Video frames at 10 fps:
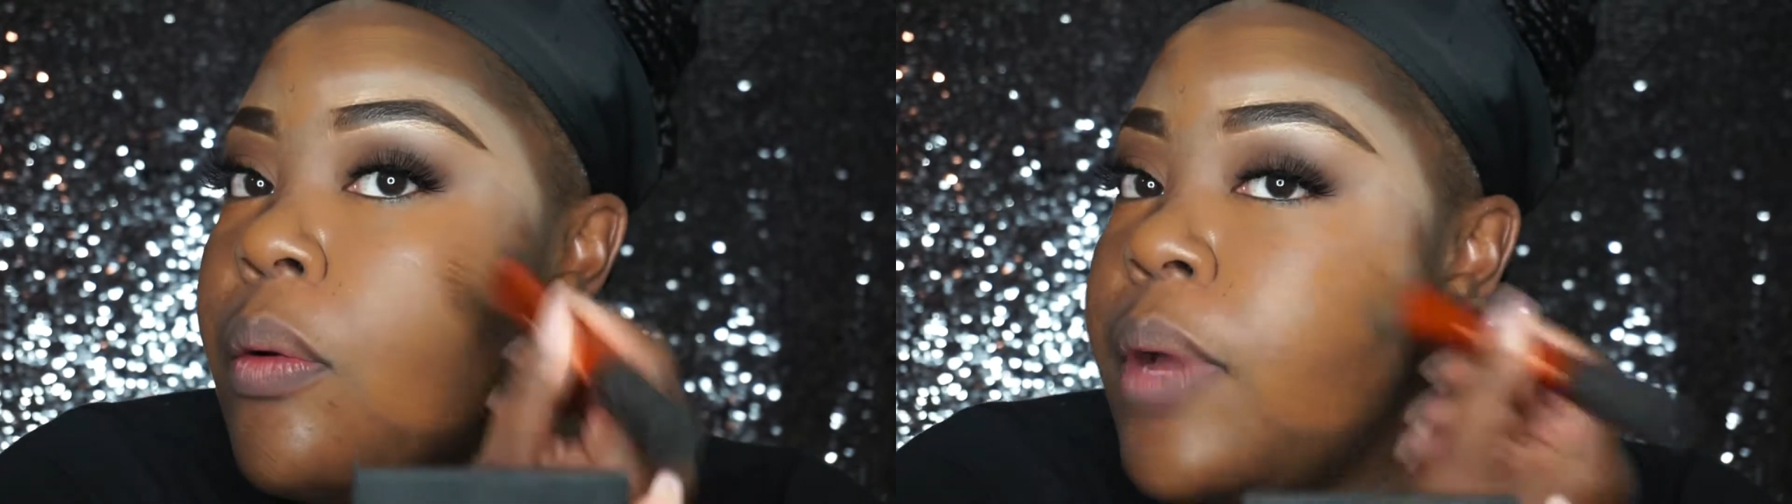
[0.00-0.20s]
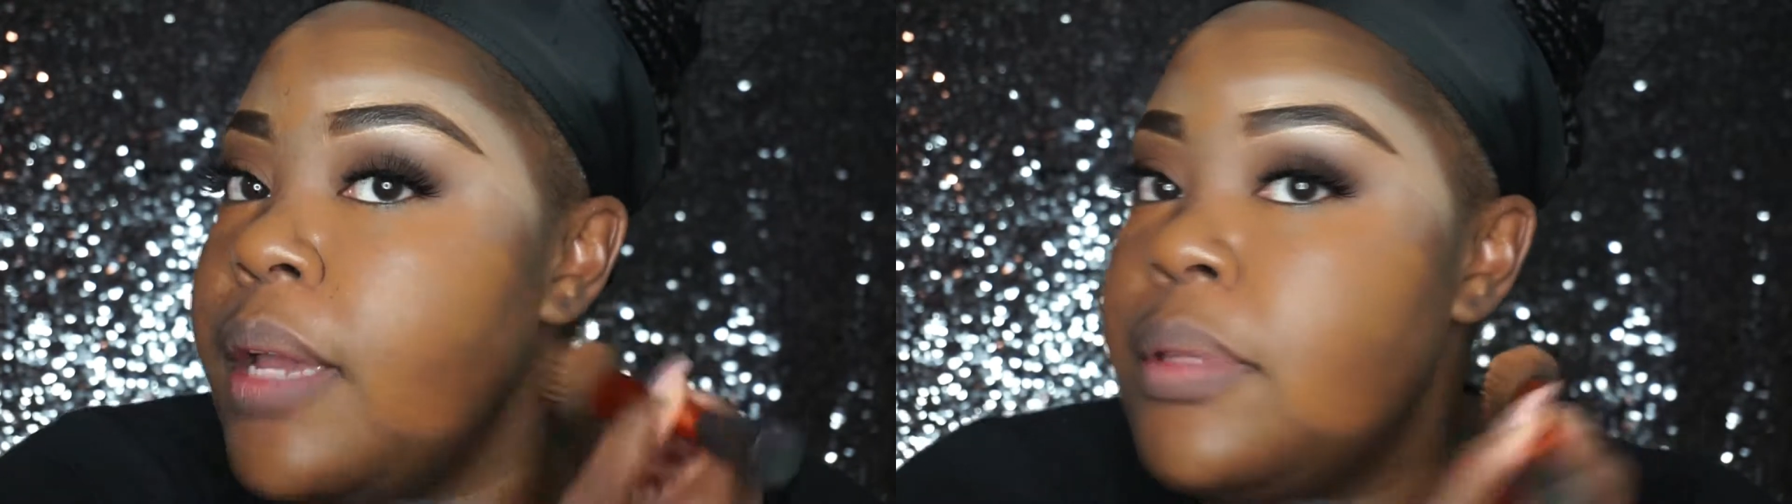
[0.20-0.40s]

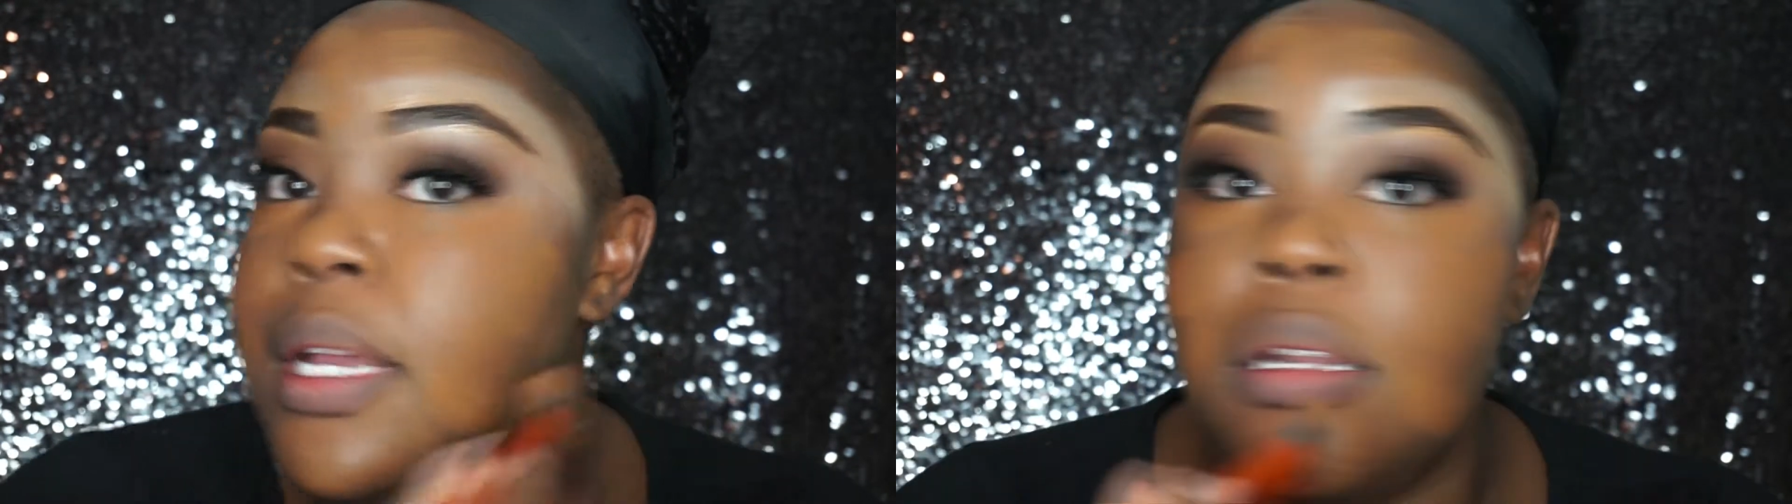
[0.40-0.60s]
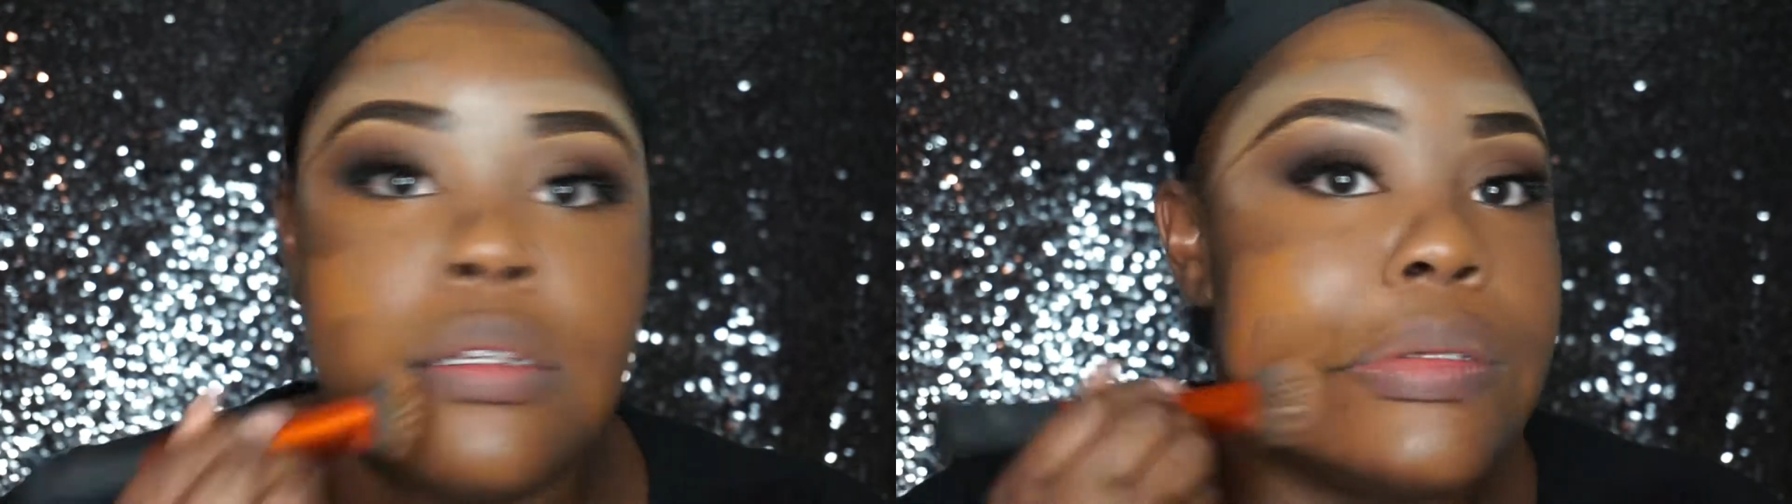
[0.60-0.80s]
wipe
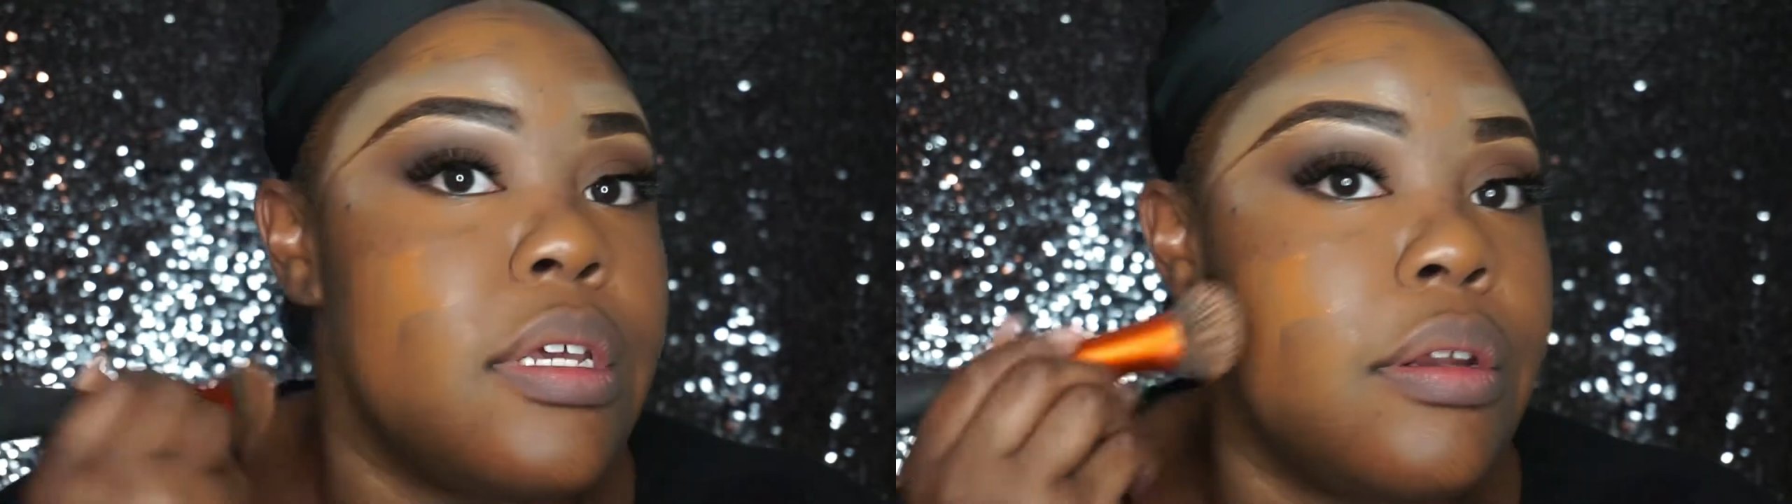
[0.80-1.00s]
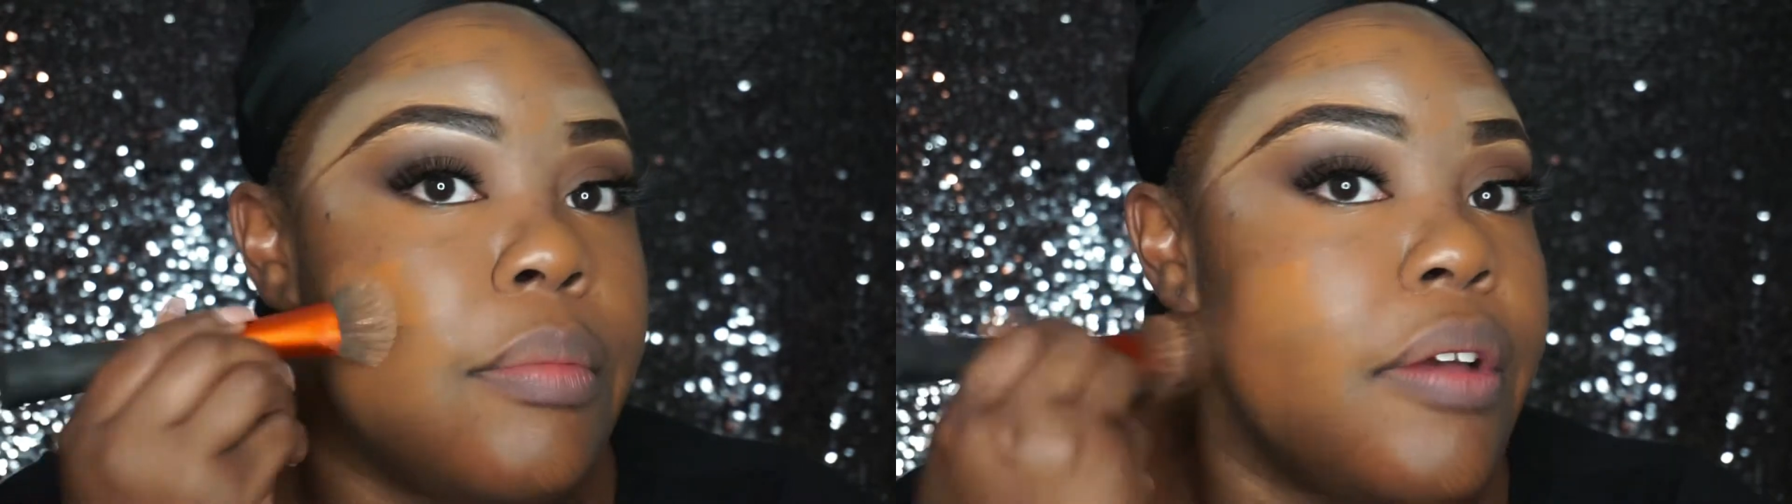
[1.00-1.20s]
down the
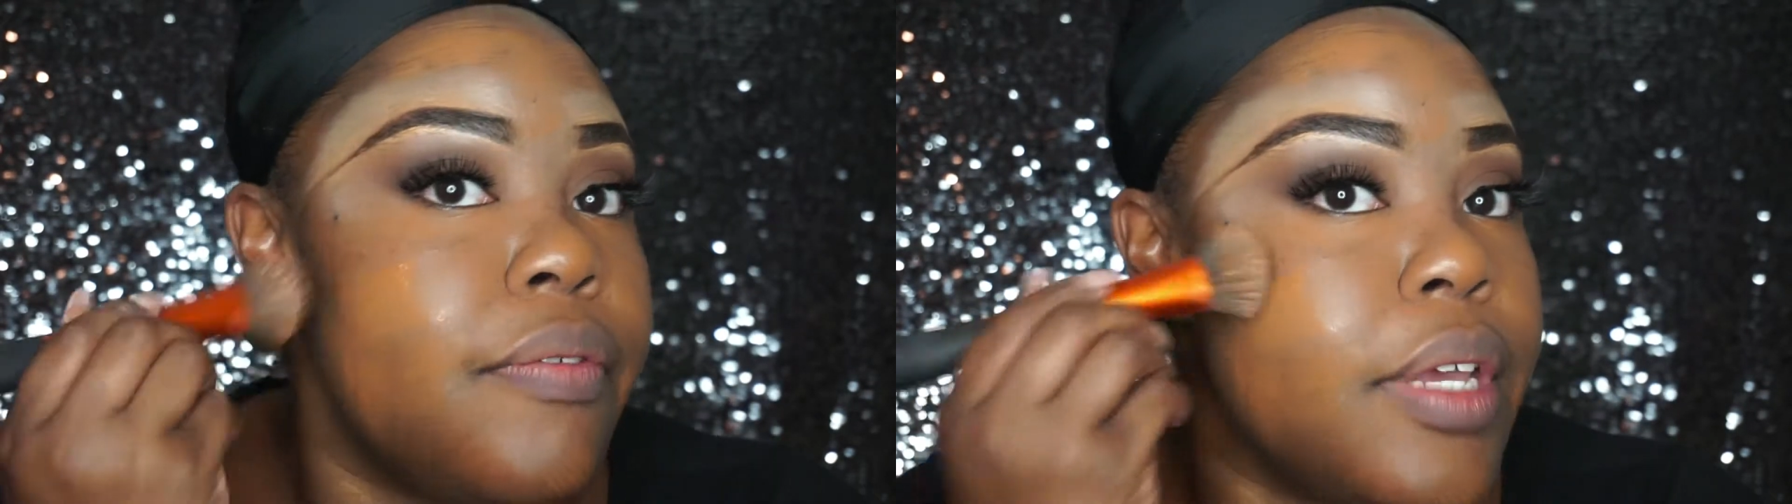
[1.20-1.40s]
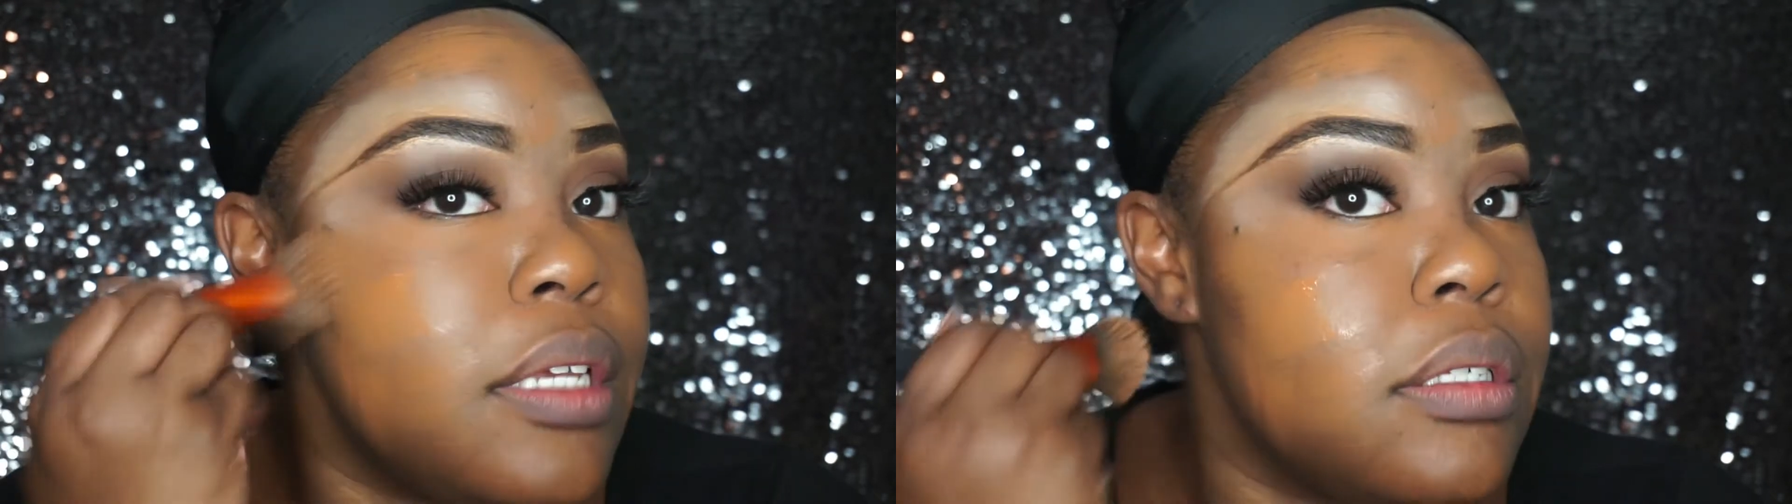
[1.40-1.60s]
center of my
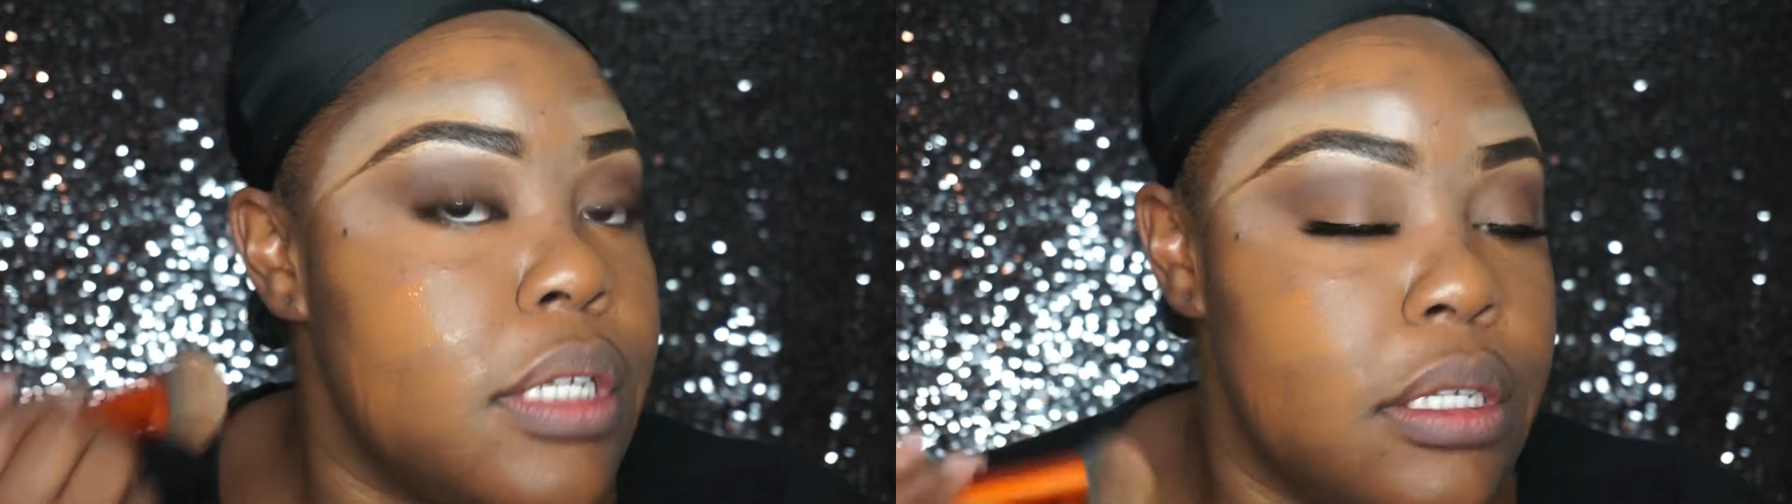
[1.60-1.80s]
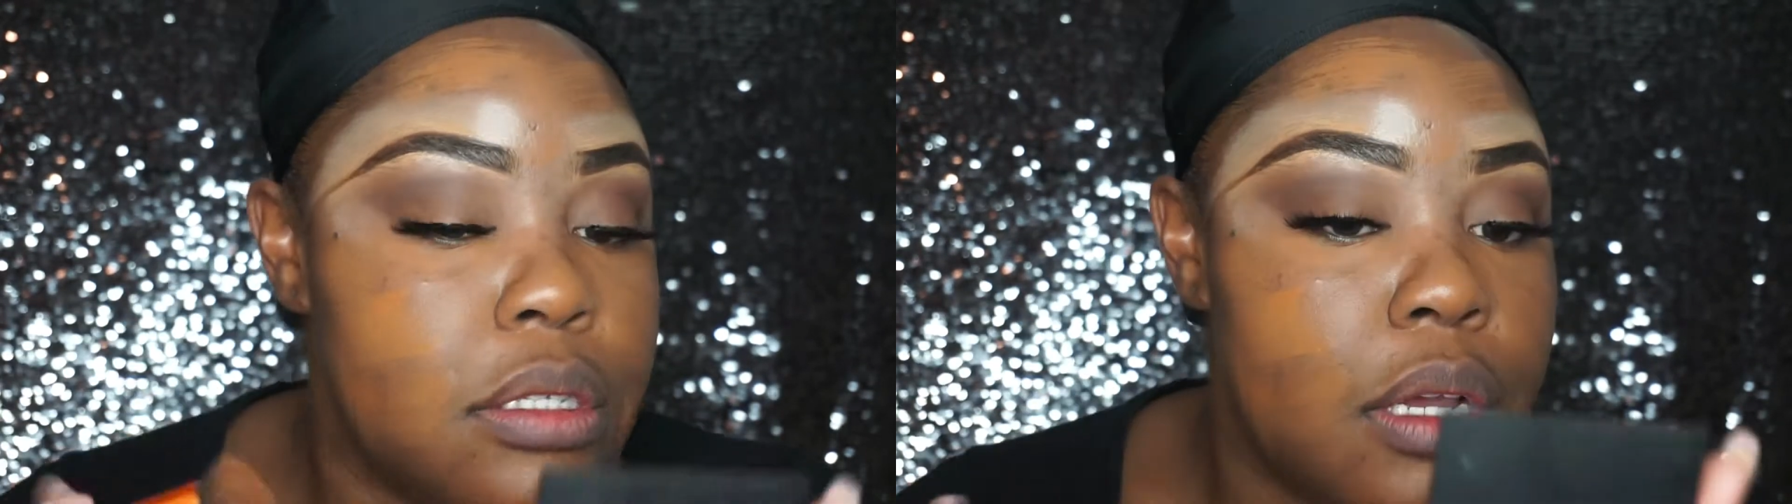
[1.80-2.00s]
face
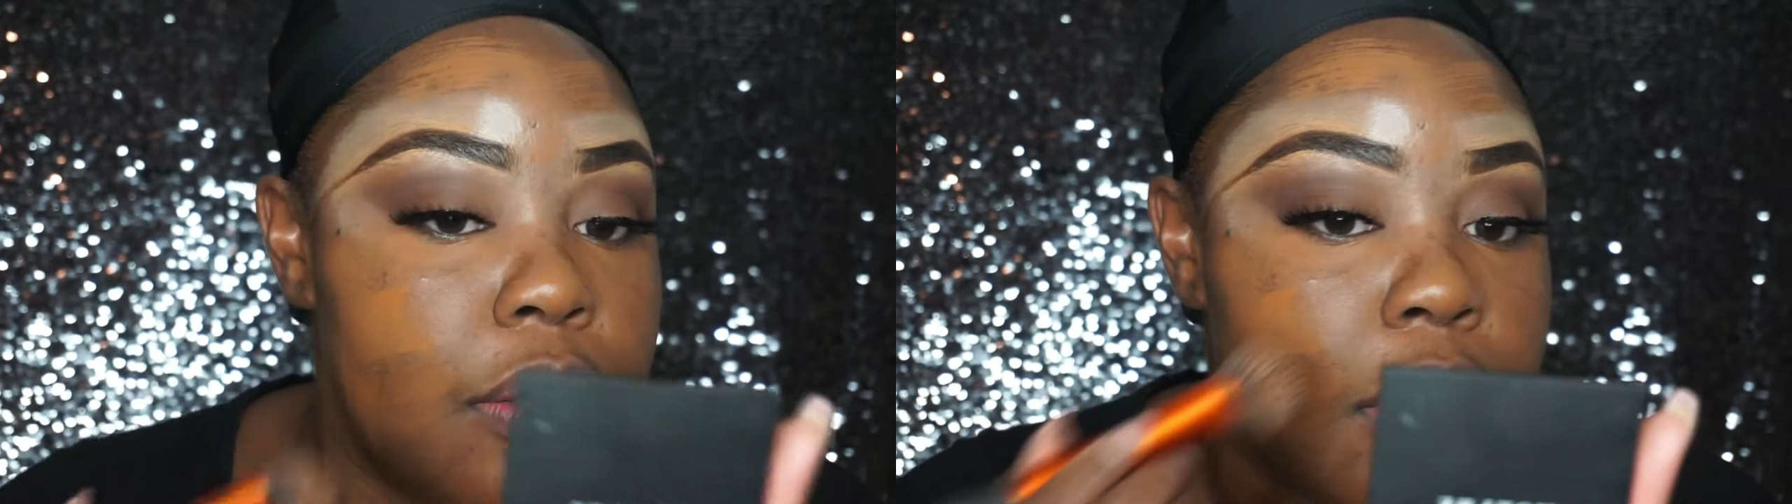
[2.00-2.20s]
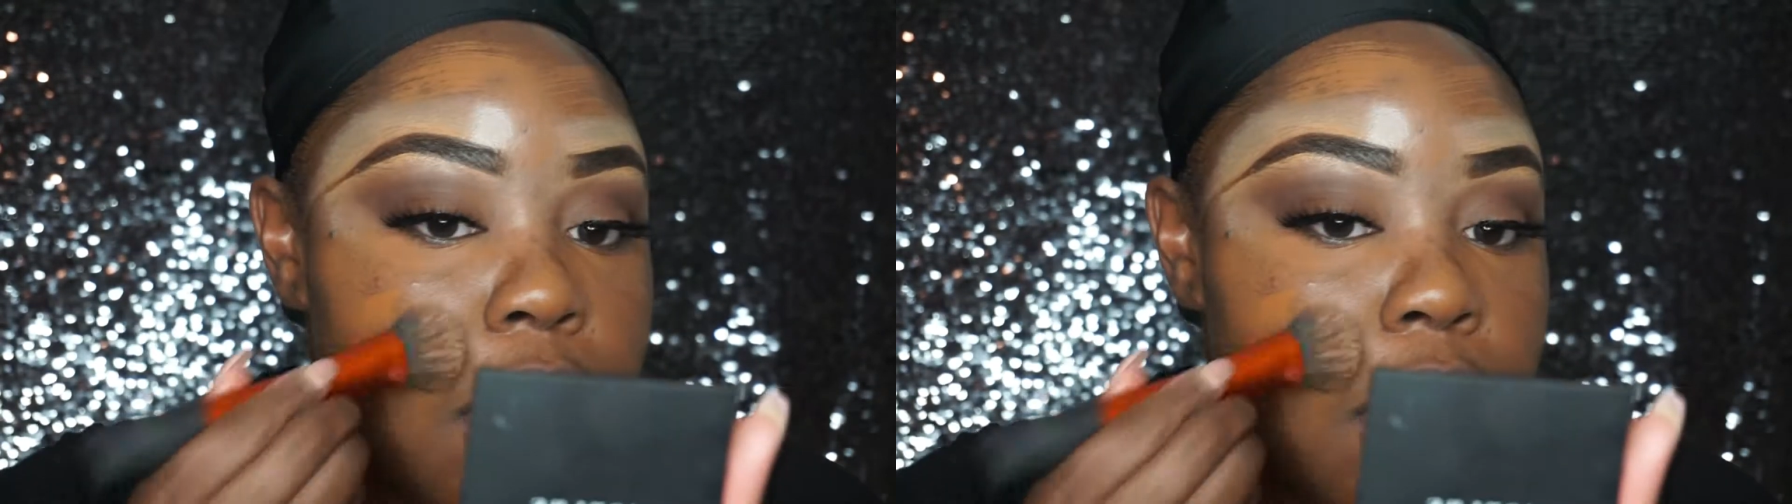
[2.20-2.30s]
like so.